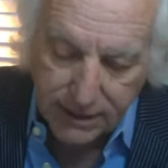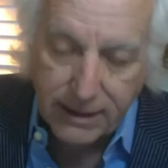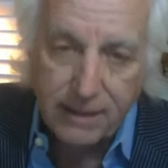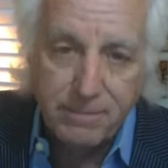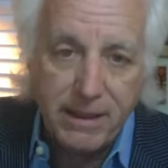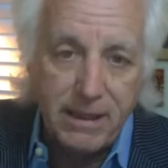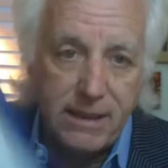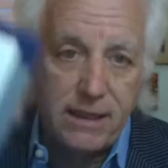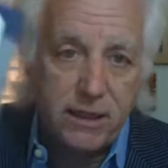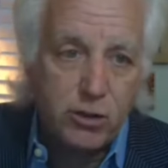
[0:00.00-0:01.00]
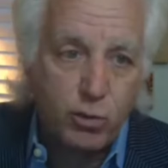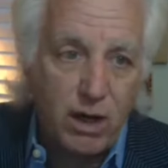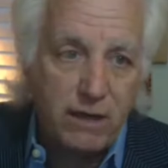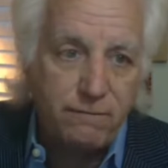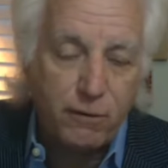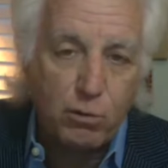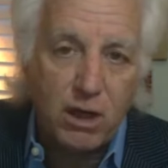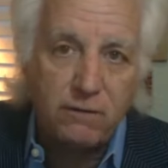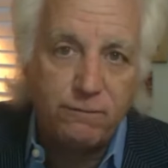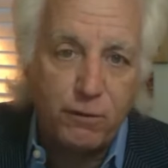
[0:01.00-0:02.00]
The company did a
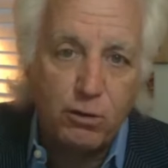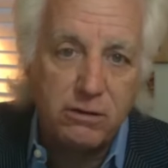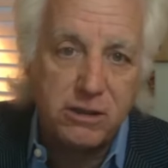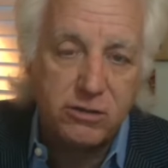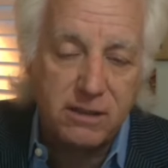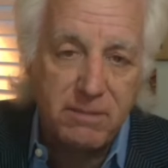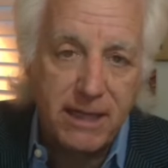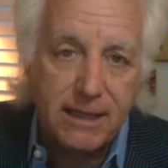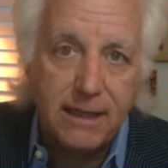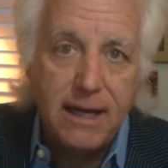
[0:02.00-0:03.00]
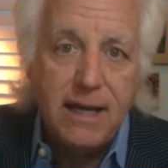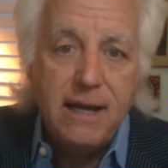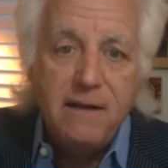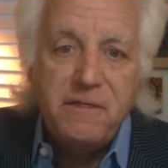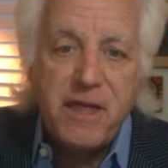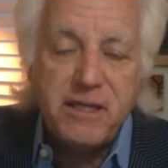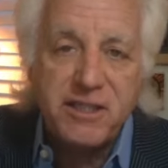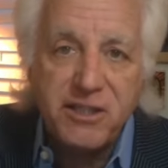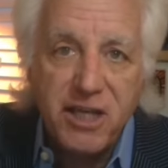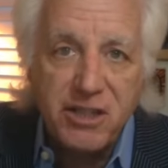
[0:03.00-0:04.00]
20-for-1 forward split. The
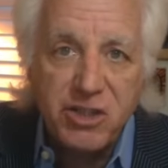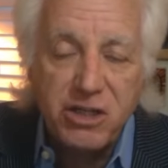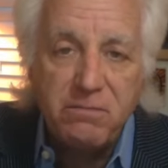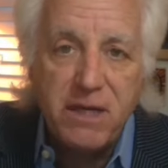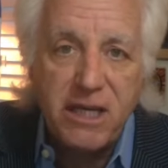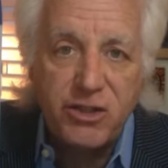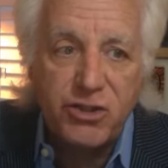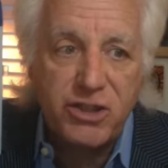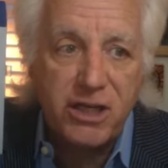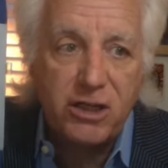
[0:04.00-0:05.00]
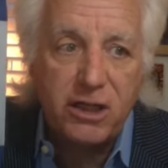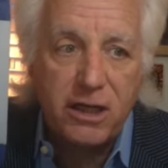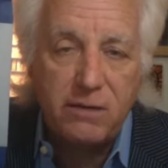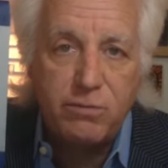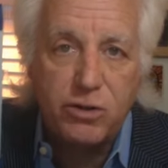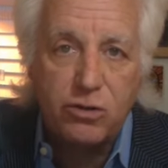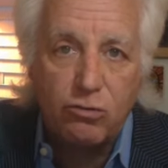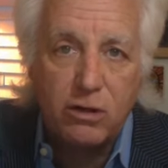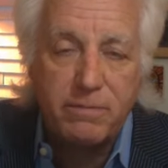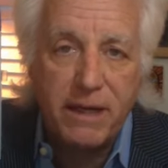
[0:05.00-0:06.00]
system is still
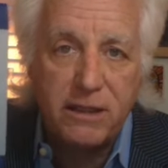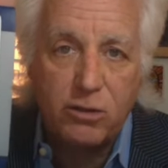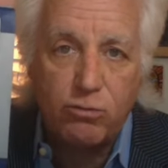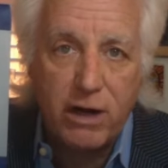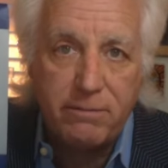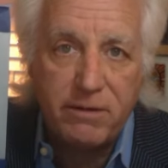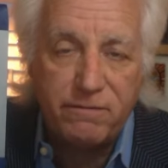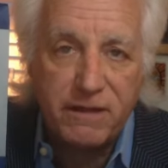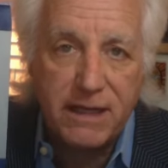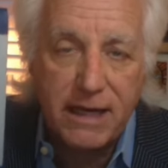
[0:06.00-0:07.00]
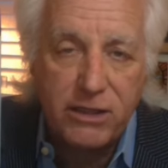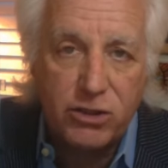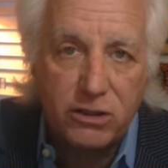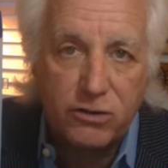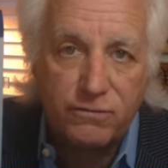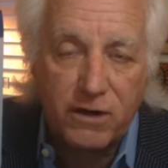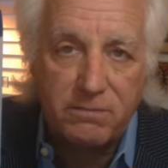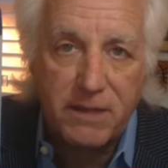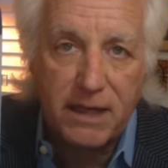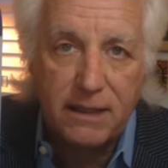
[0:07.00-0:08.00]
absorbing the ramifications
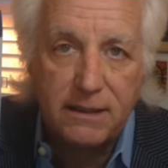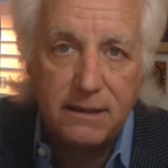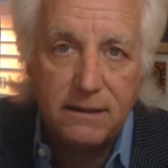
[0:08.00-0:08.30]
from that.